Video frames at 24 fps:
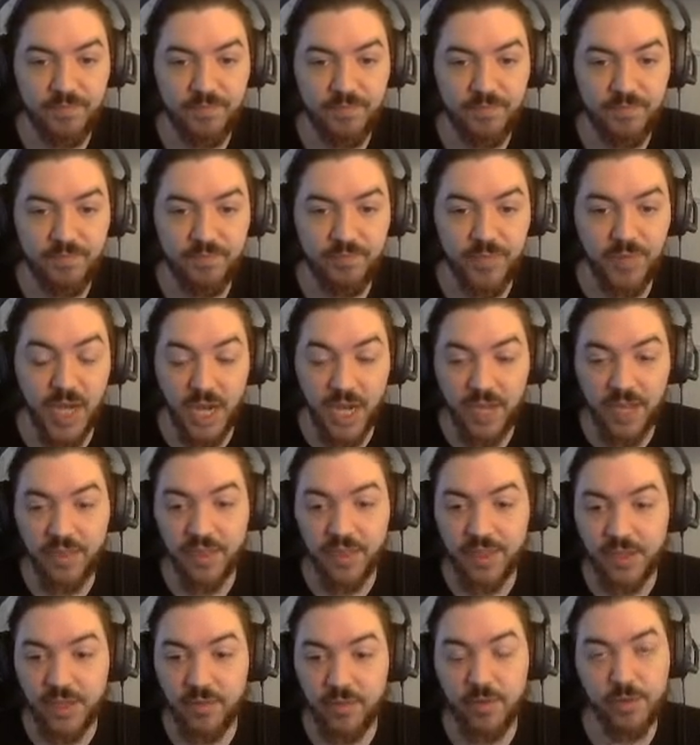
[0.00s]
But I think
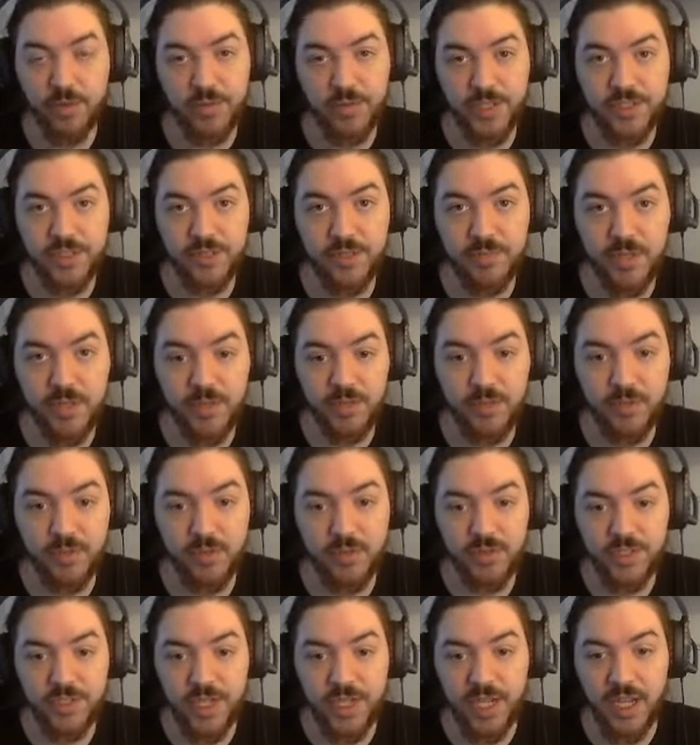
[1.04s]
there will be some people who
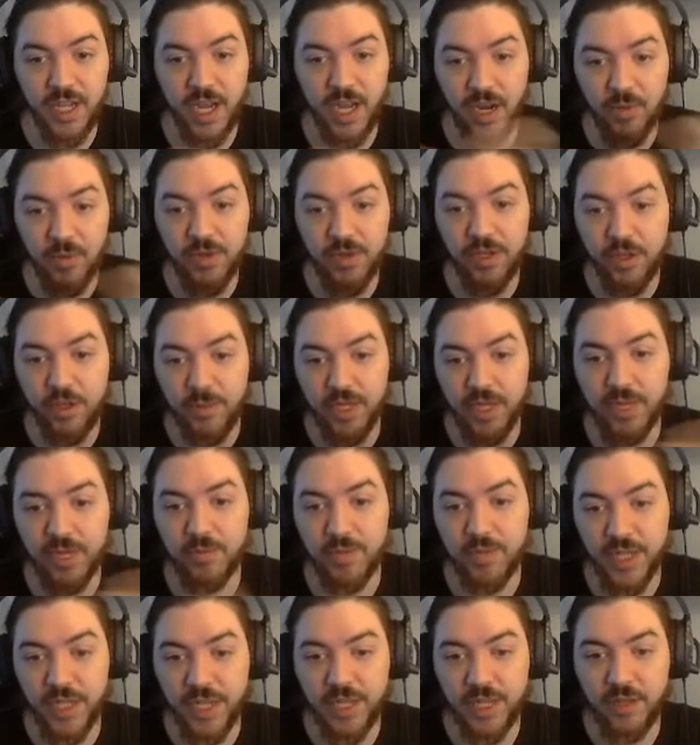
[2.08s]
say, I want to go back and
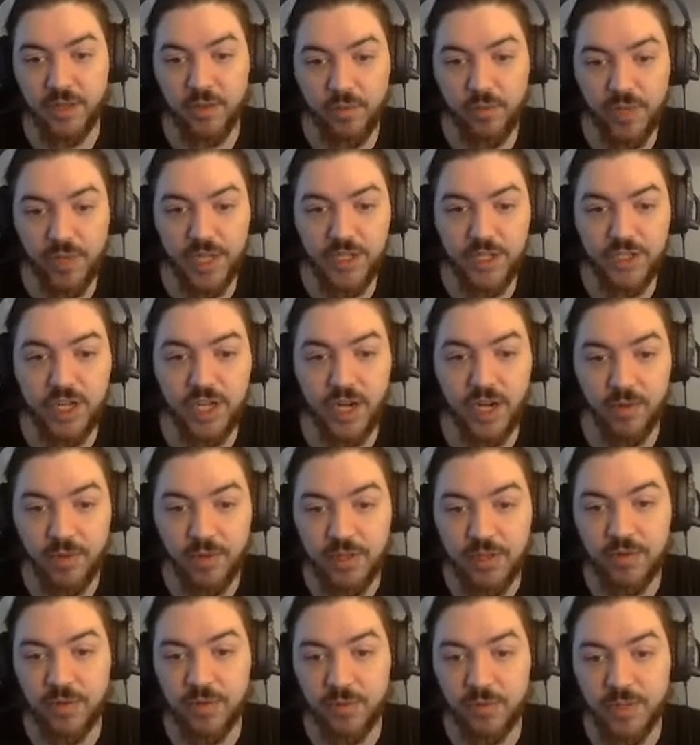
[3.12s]
play Halo Reach. I
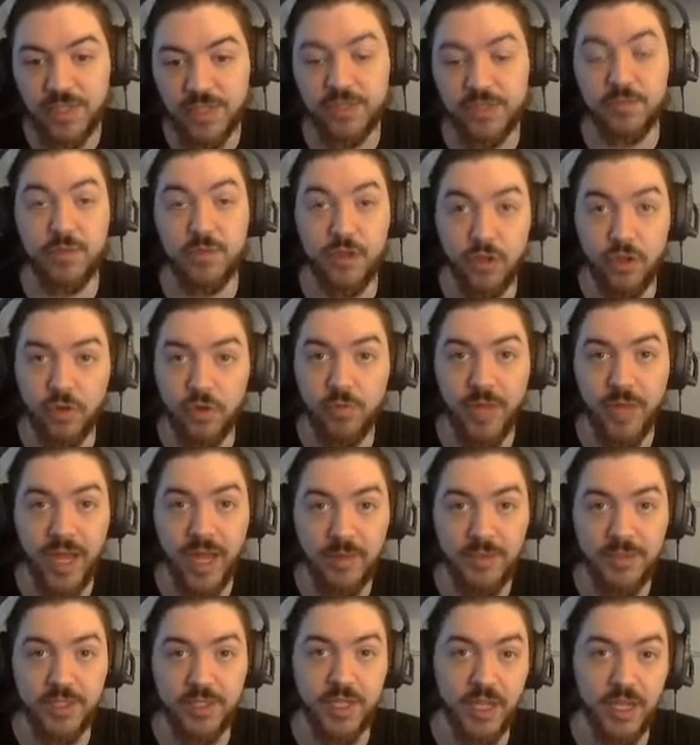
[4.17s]
really want to play some new
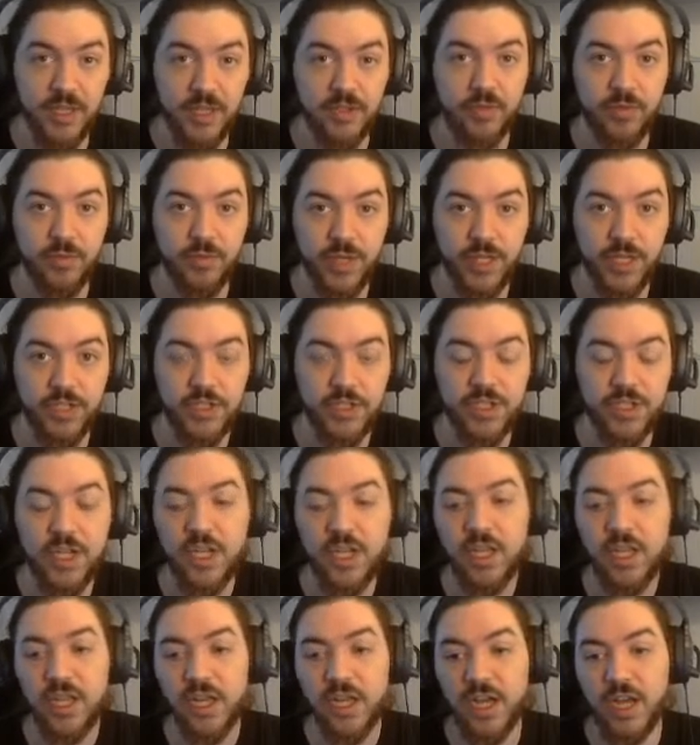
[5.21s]
maps in Halo Reach.
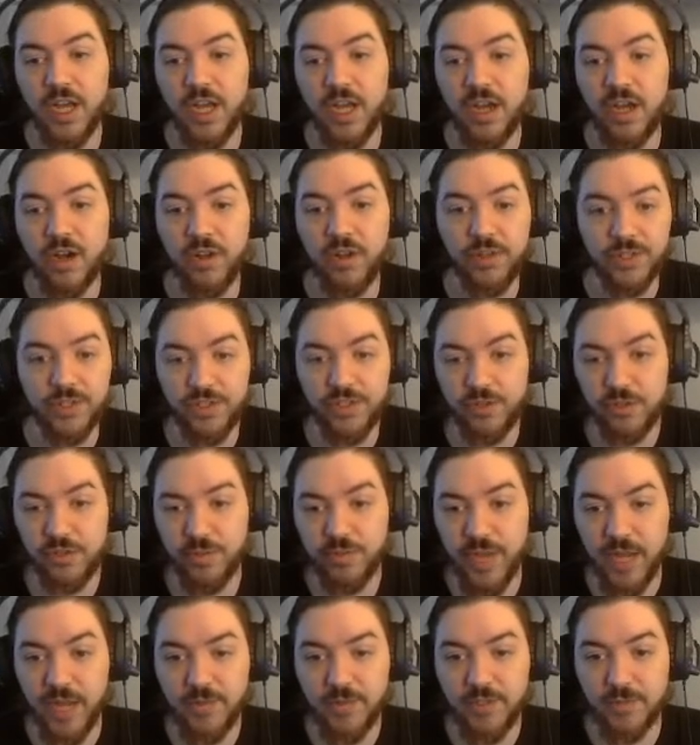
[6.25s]
All these older
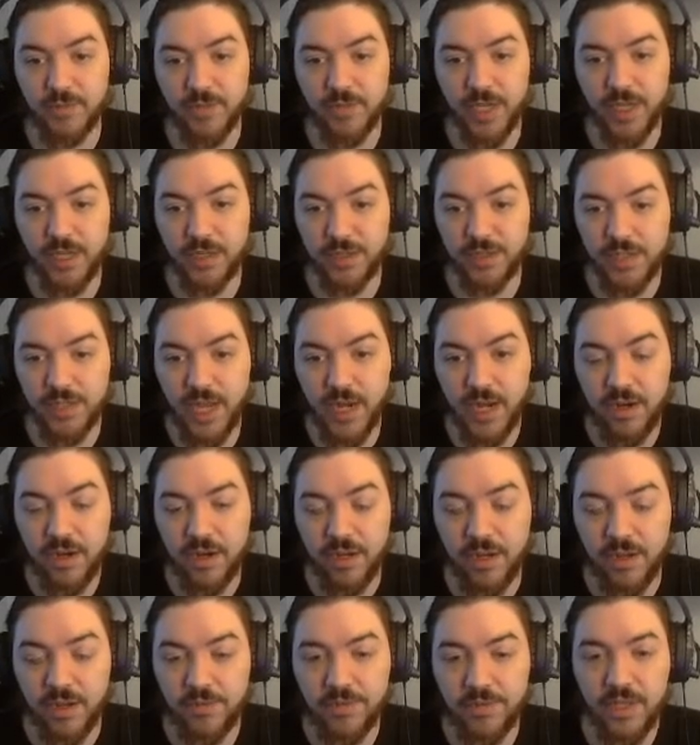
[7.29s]
maps I'm getting tired
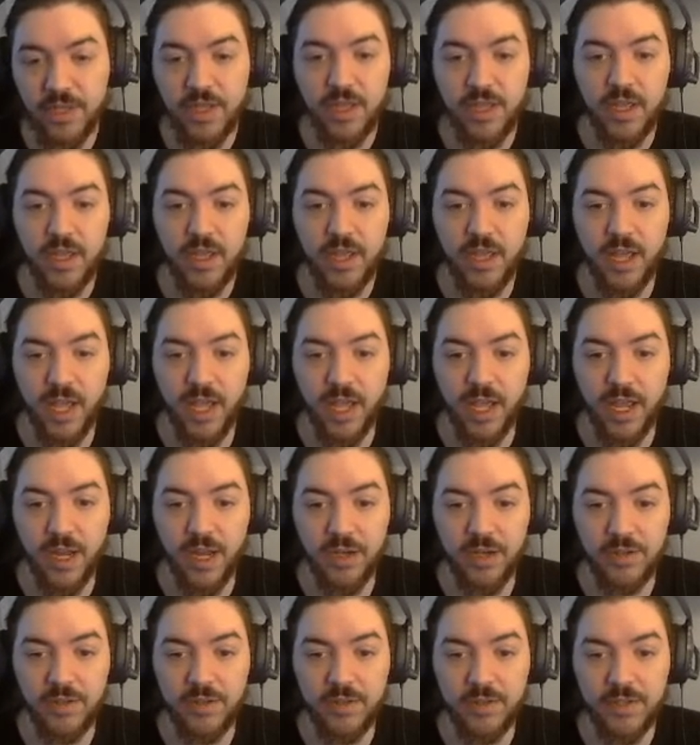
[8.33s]
of.
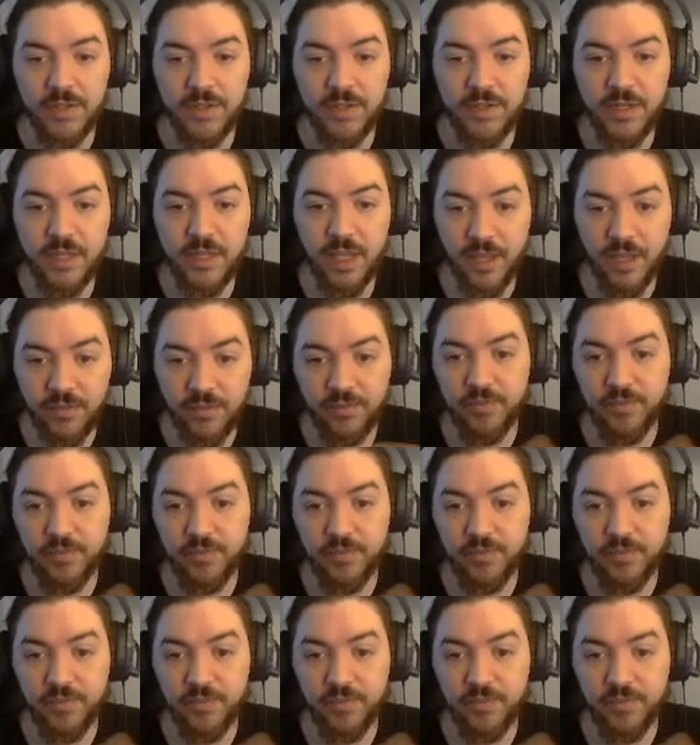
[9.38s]
And if